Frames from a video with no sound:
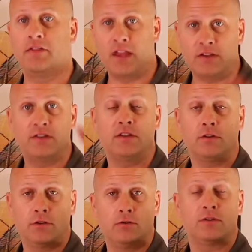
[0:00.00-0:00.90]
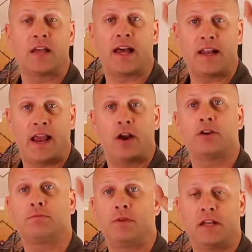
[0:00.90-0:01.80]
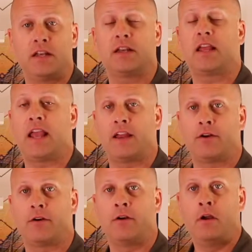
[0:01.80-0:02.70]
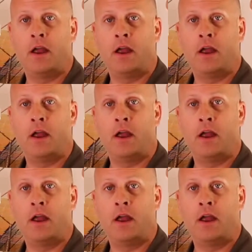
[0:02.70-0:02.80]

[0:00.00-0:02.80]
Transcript: they still use that airspeed indicator